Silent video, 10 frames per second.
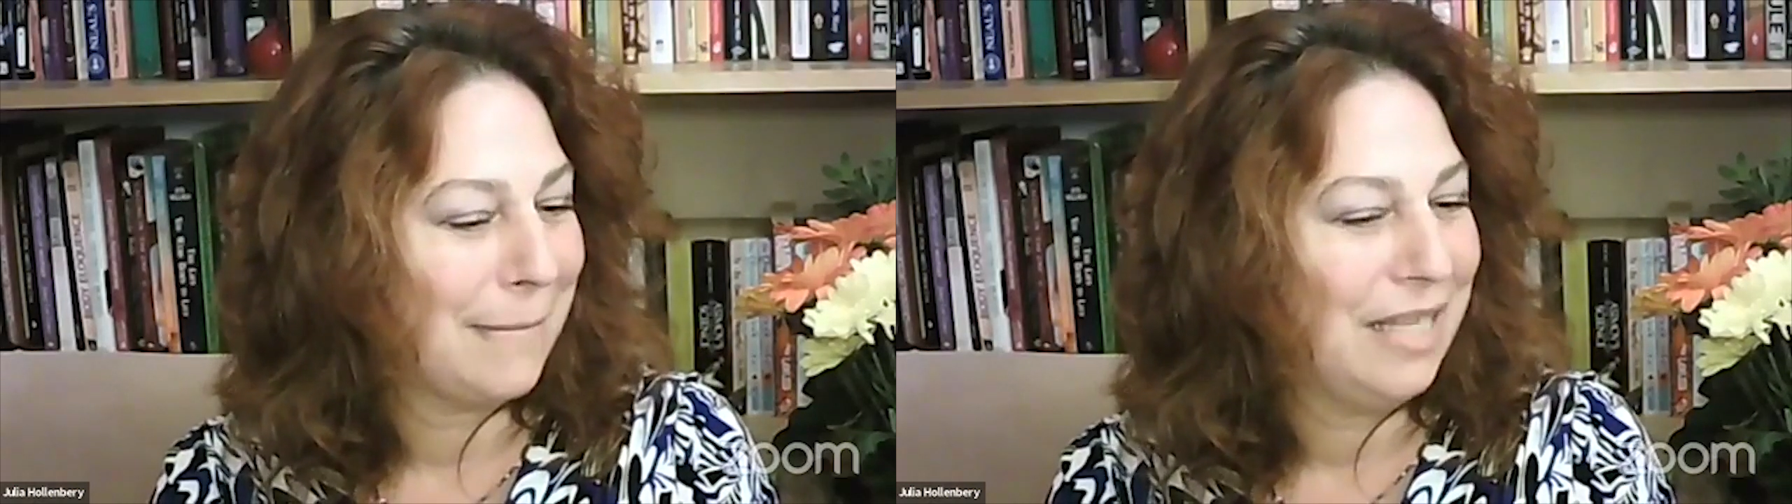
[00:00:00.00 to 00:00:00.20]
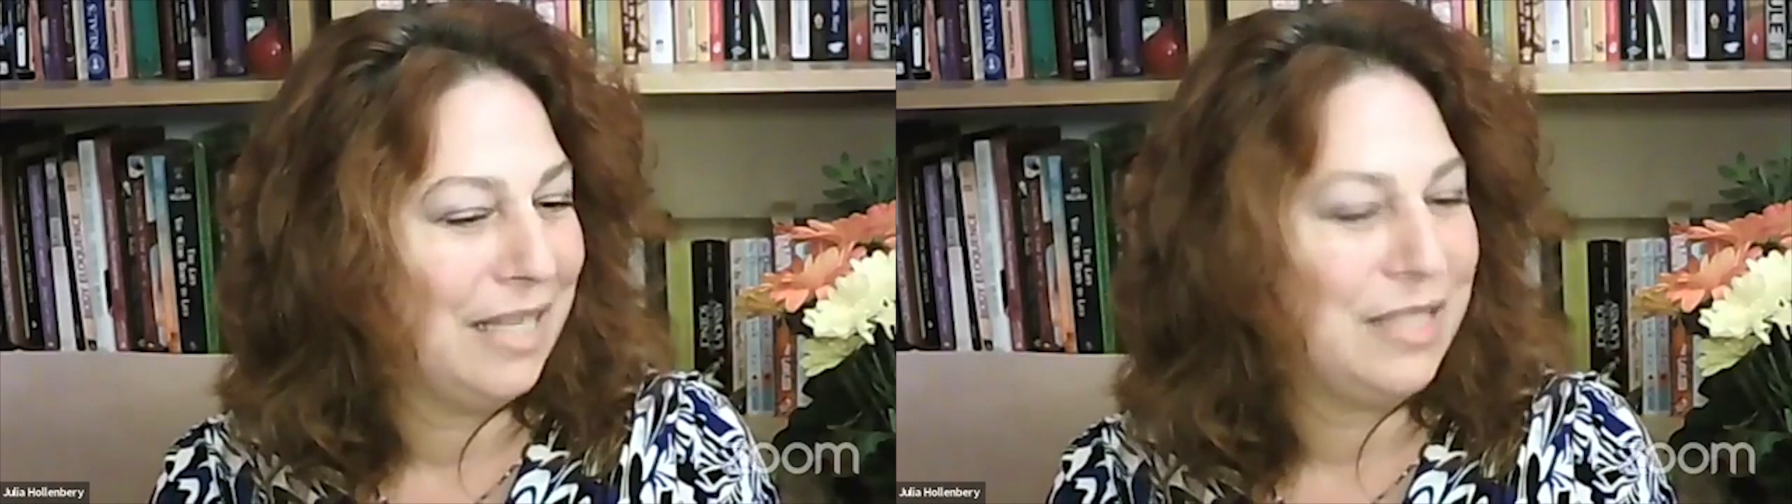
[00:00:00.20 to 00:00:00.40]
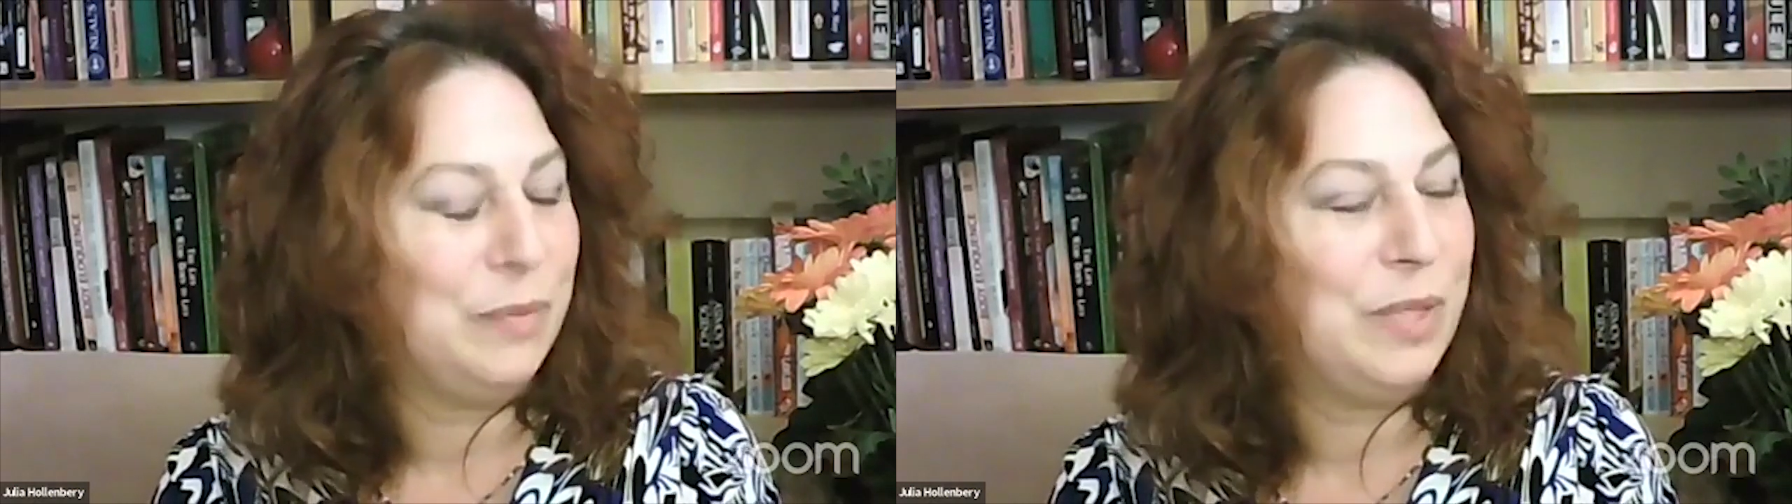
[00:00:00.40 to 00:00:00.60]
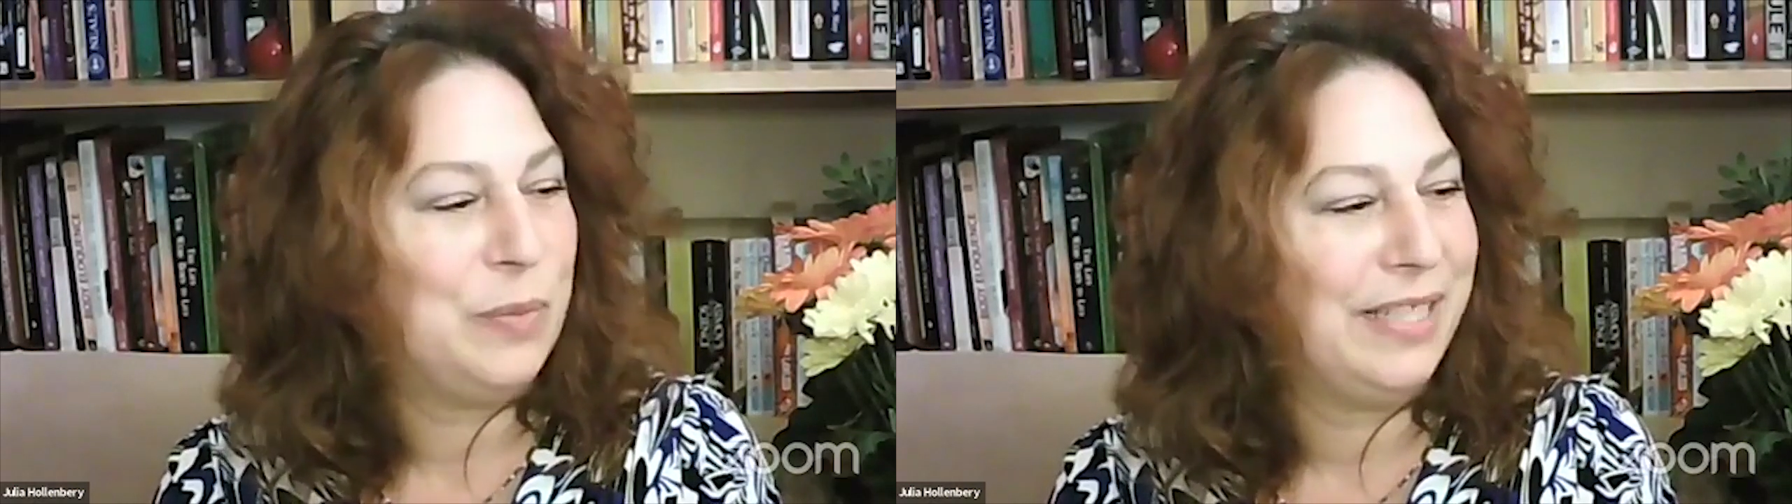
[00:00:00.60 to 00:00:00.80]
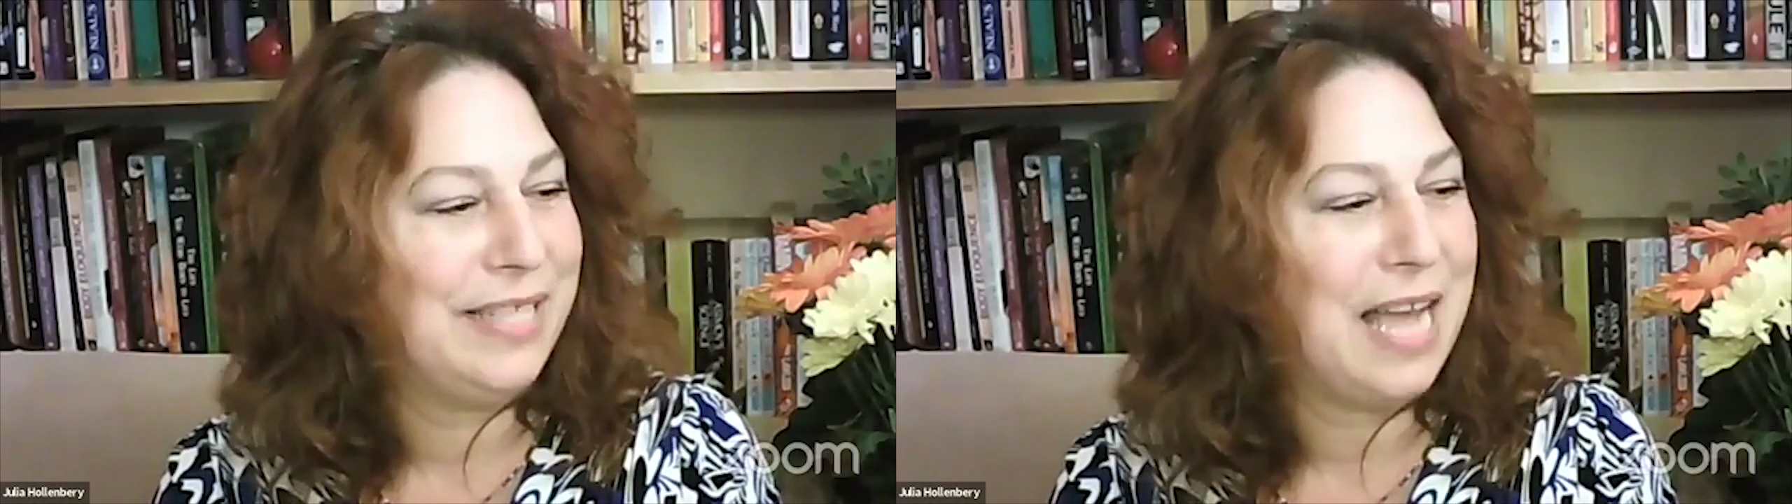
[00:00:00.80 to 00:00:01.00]
So we
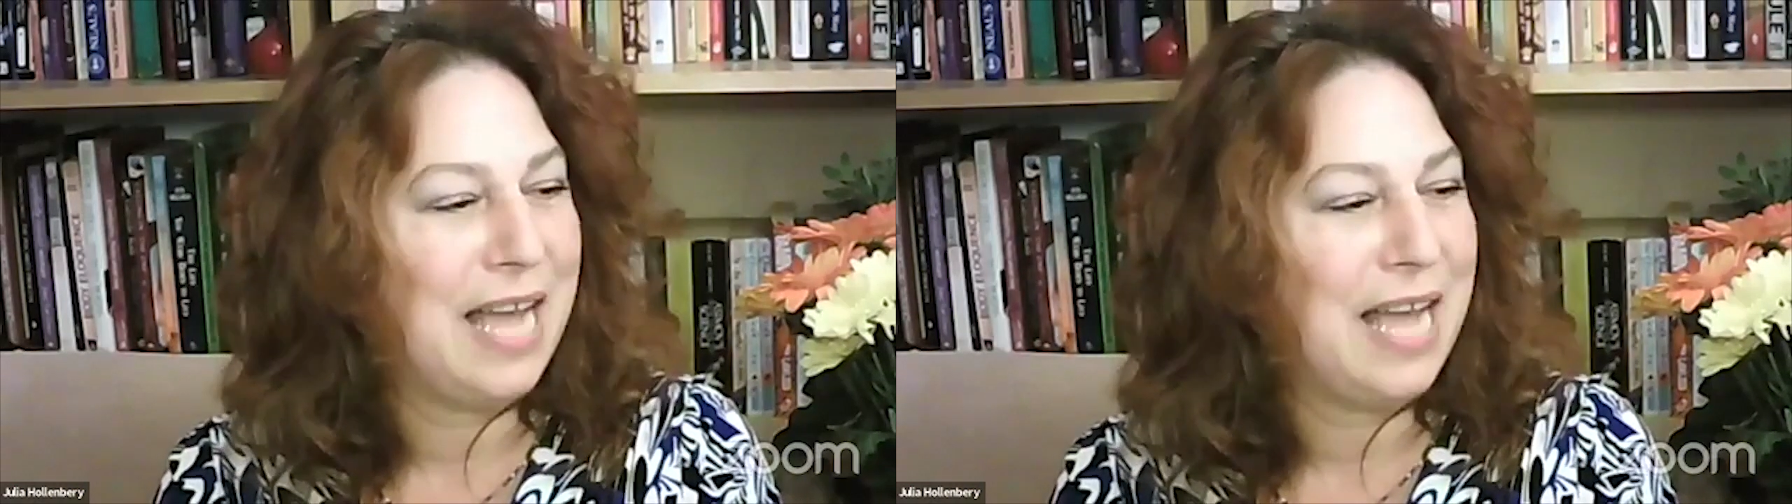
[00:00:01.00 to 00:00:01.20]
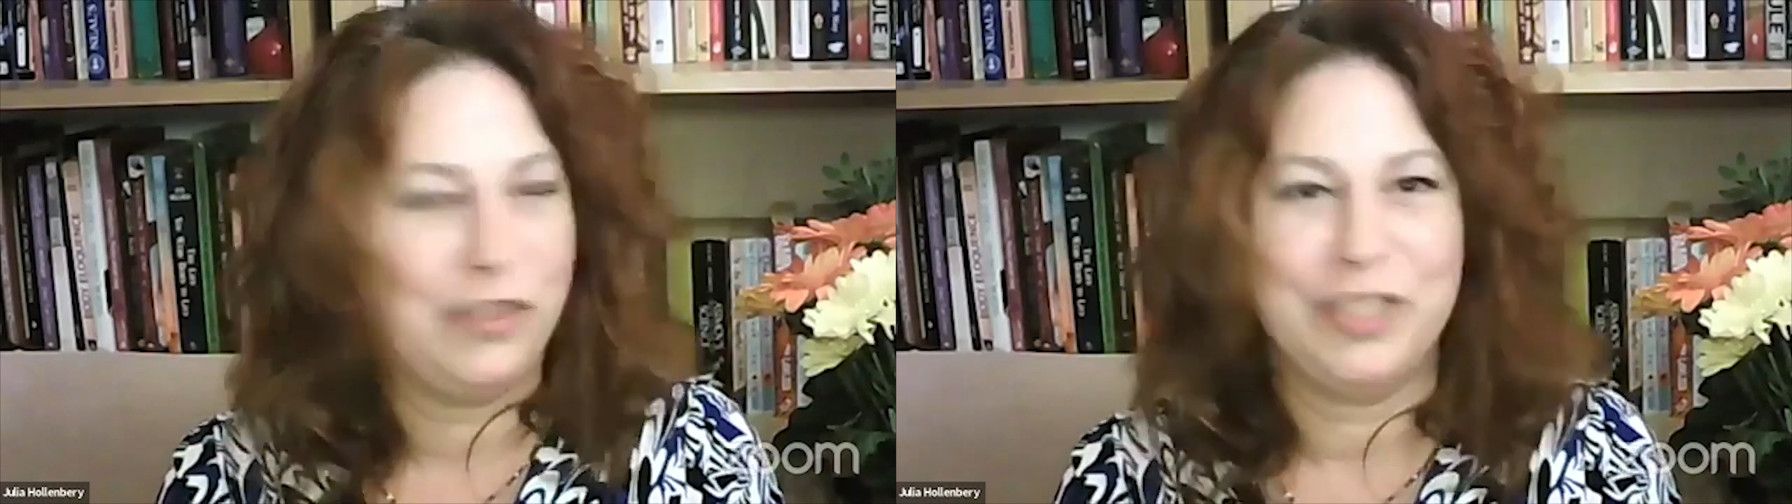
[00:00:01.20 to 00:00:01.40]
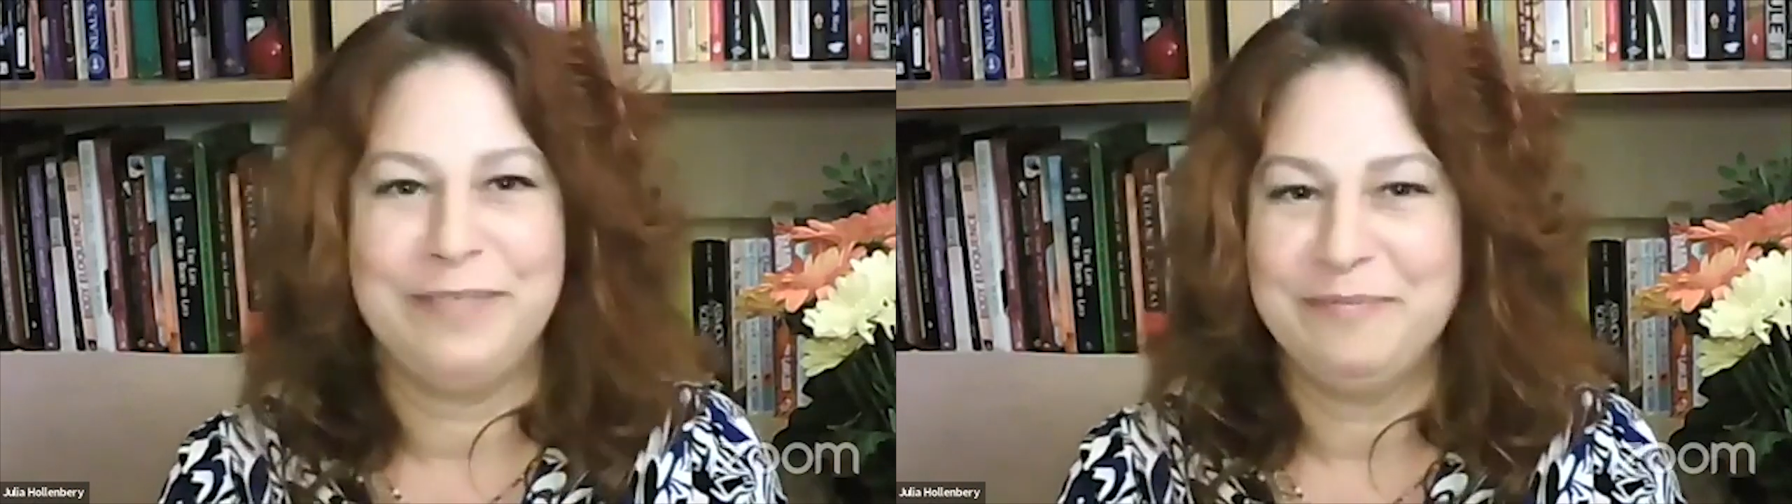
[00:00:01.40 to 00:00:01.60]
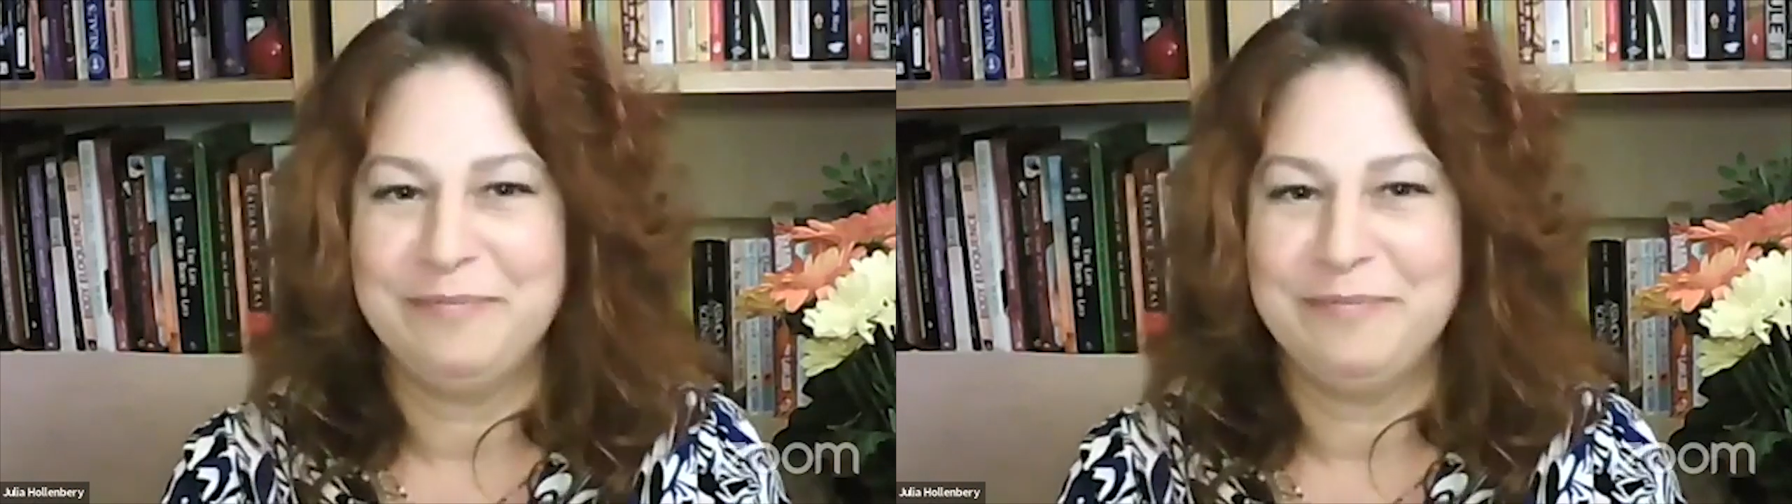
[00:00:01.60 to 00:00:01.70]
swung into action.